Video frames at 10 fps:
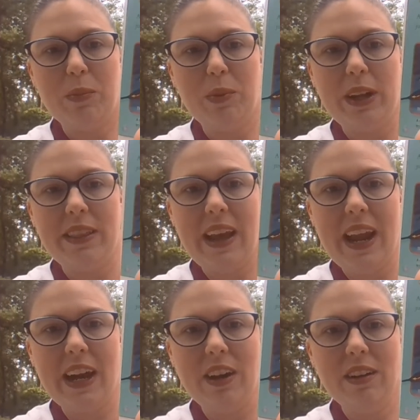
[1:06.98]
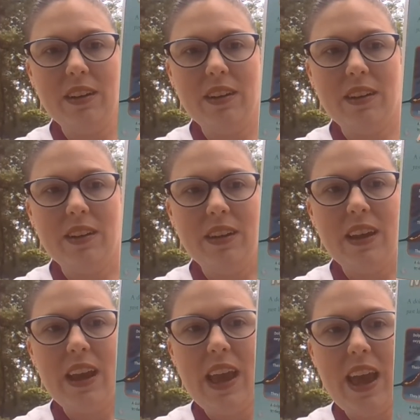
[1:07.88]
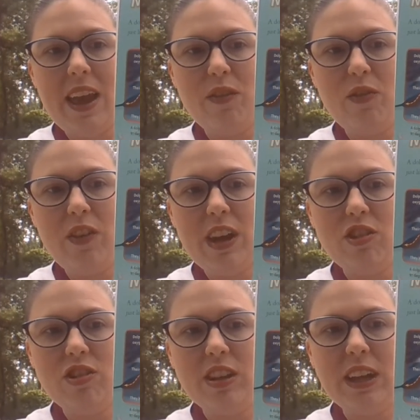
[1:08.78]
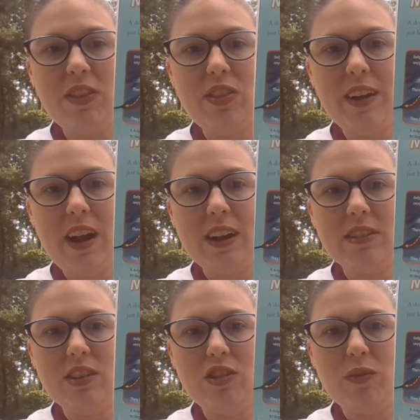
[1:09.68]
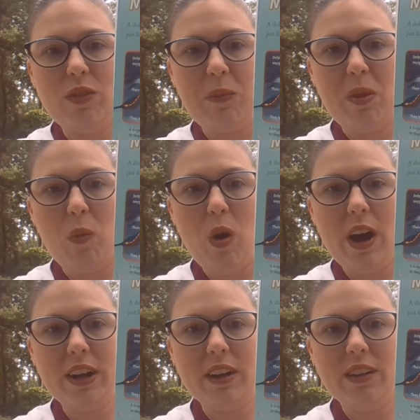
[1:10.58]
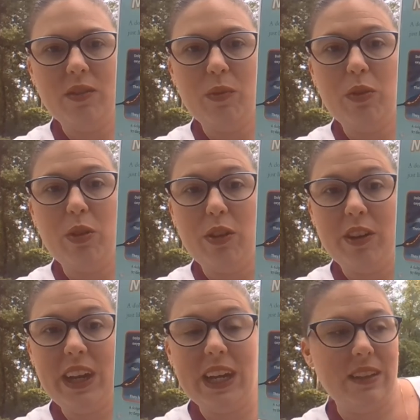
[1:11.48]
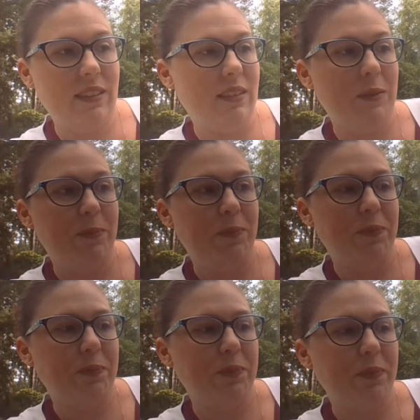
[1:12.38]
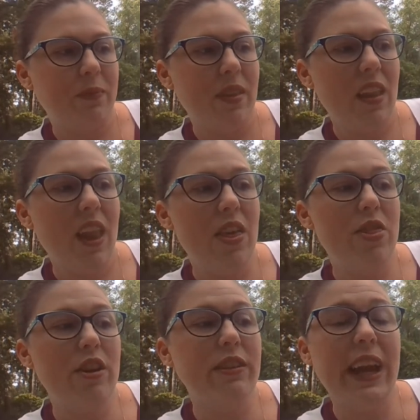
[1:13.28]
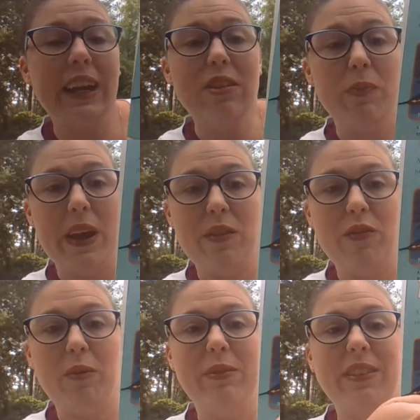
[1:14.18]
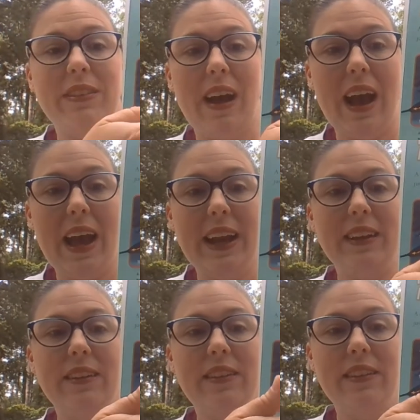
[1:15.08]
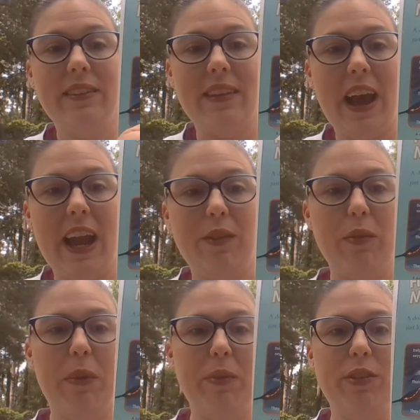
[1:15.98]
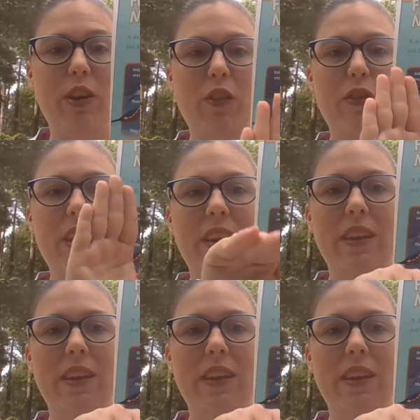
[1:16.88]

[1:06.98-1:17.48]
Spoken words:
breathe air, and fish get their oxygen from the water through their gills. Their tails bend from side to side. Remember a dolphin?